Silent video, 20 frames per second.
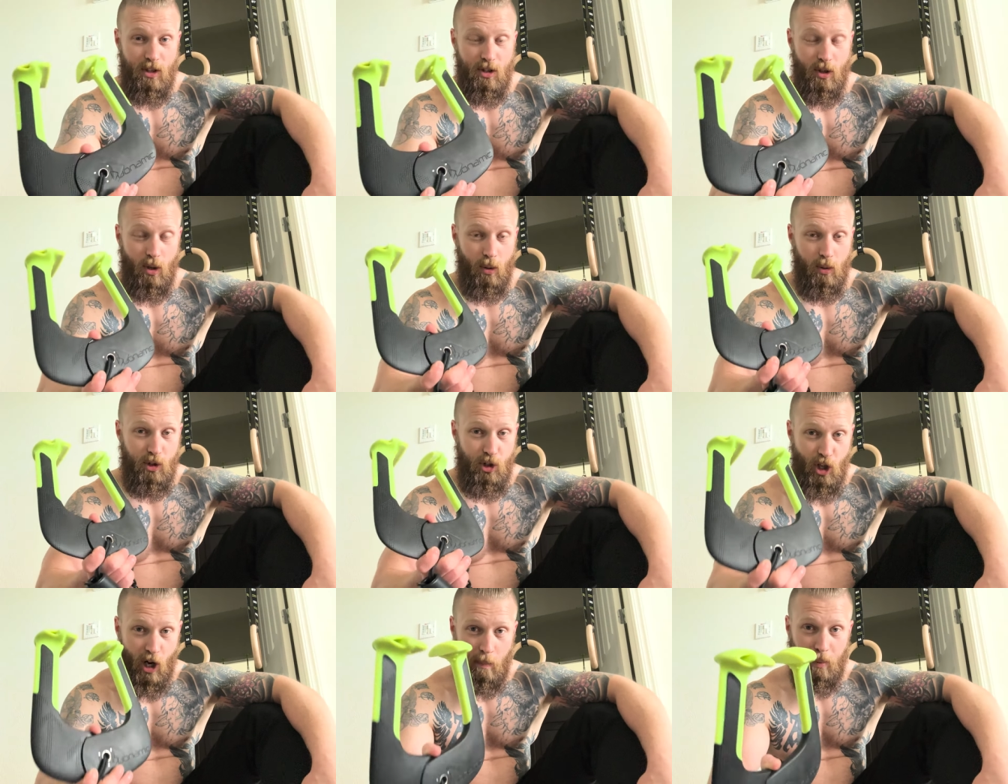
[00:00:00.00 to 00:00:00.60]
So
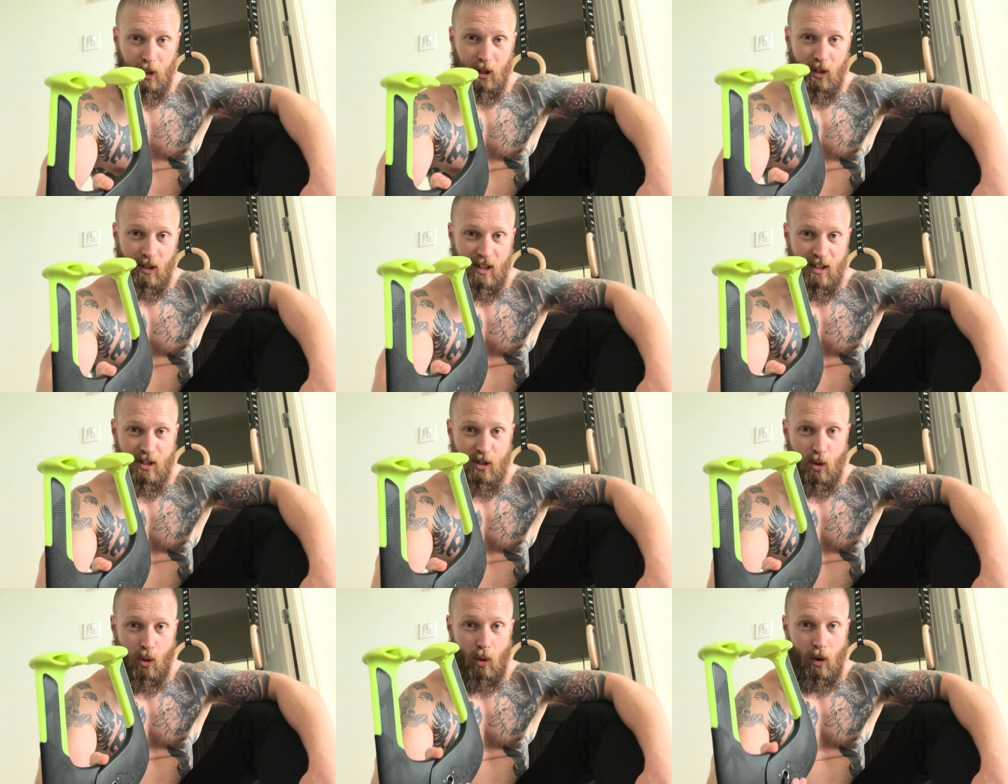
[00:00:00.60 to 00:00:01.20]
jump on the
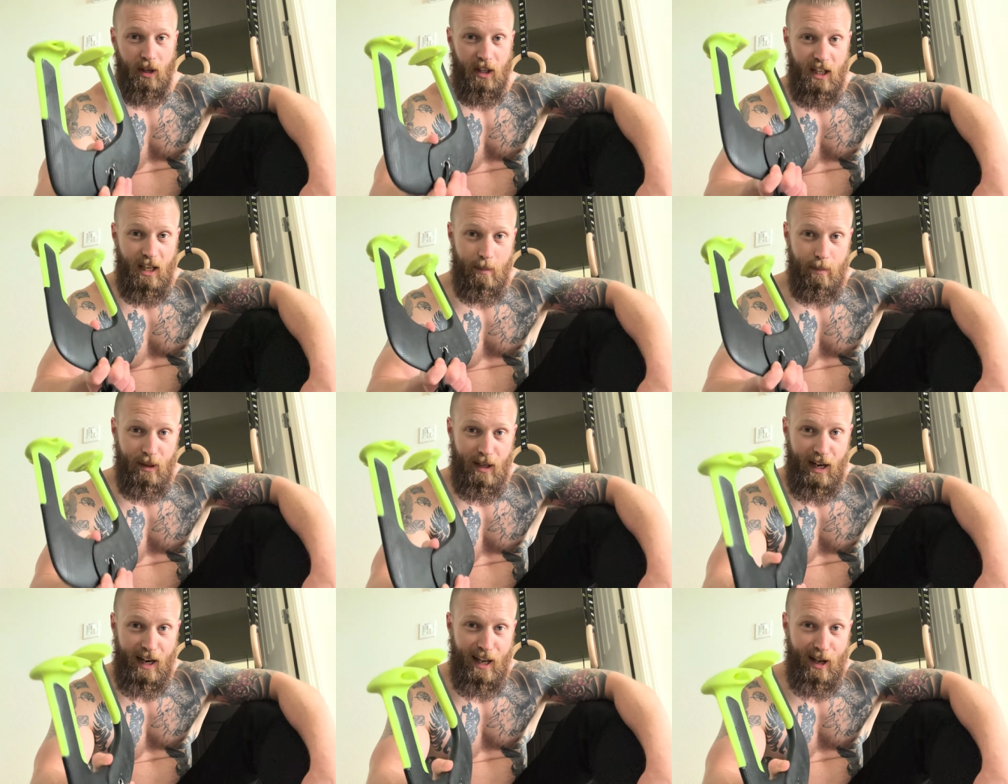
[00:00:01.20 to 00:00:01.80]
Discord,
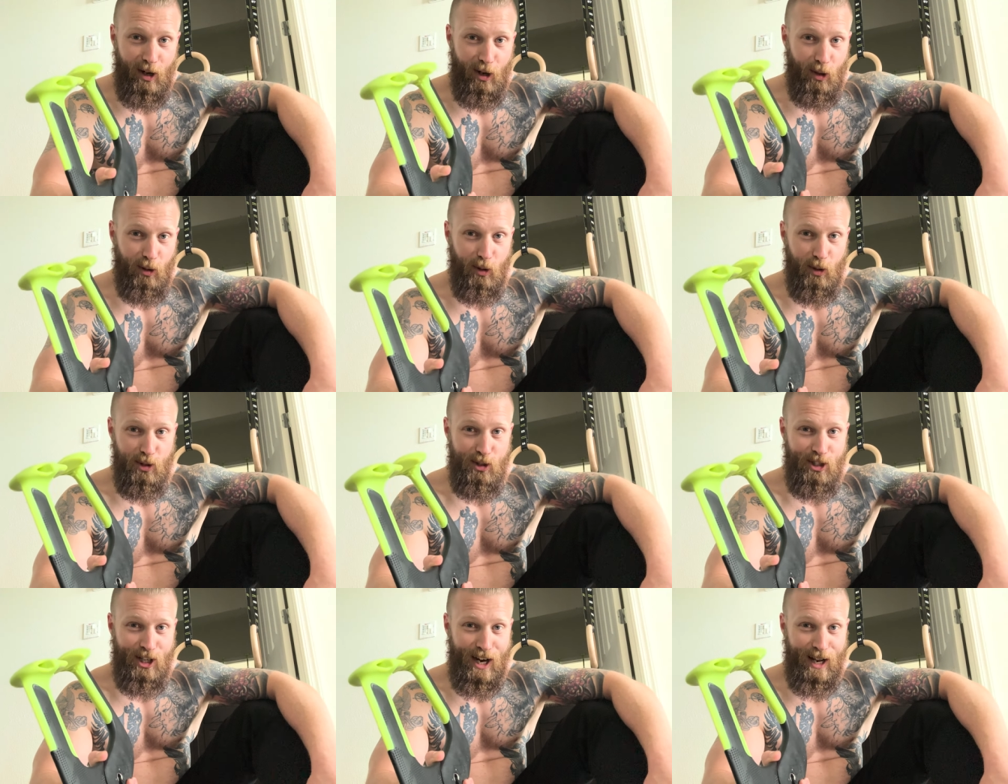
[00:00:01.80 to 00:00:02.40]
keep an eye out on
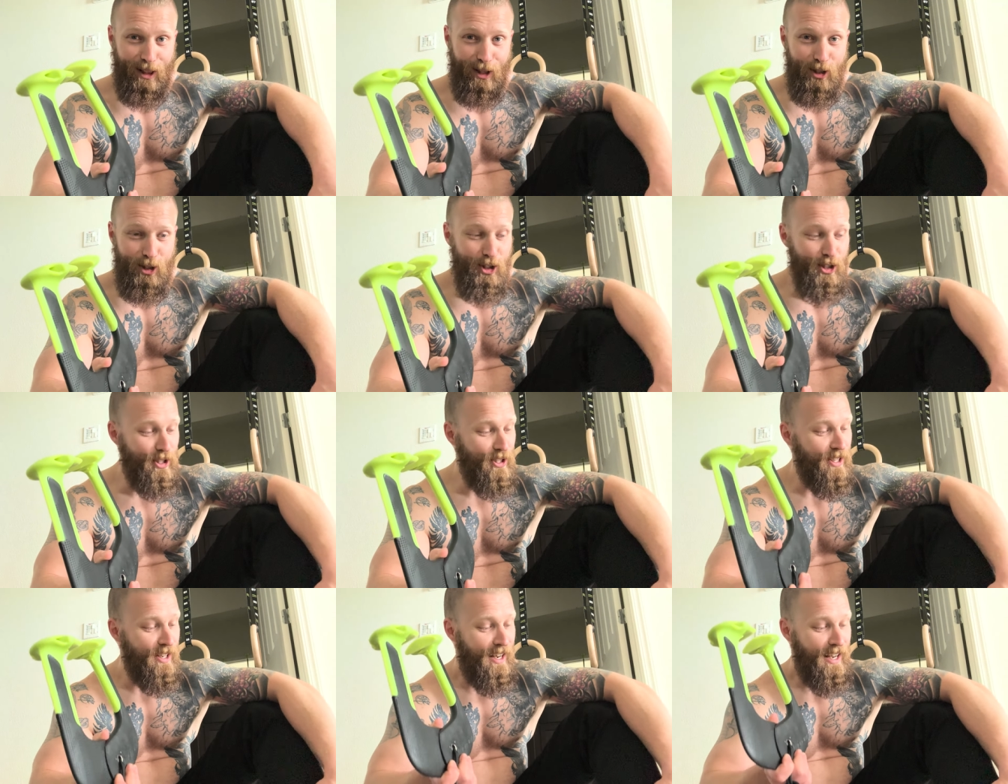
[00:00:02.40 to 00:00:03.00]
those
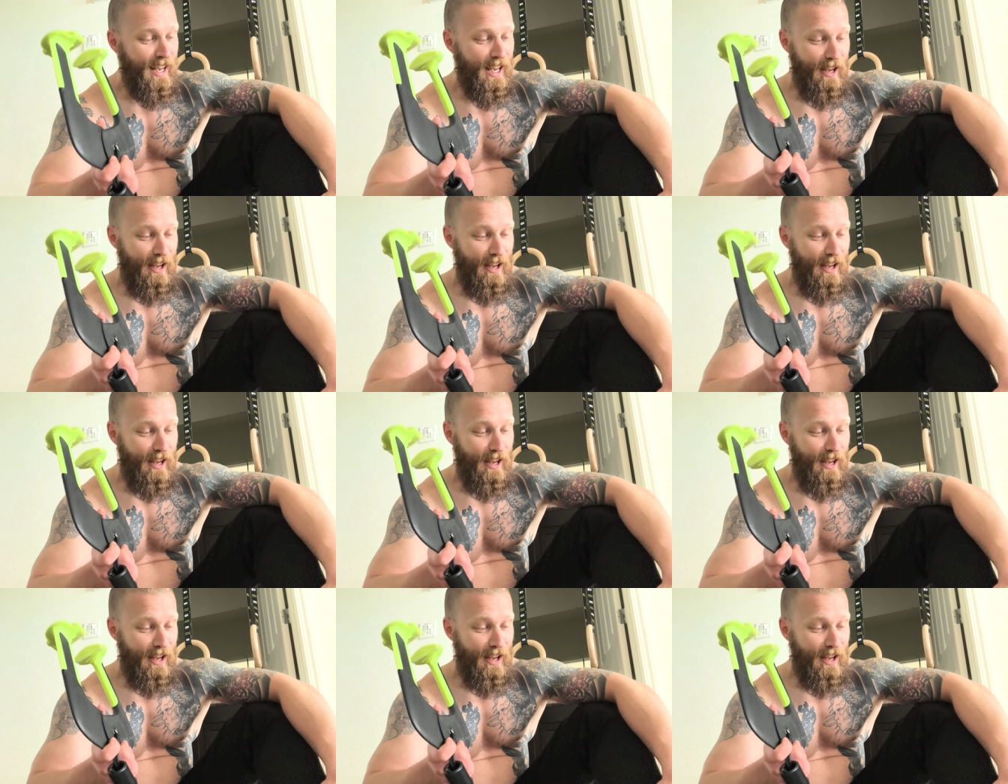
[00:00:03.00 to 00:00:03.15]
challenges.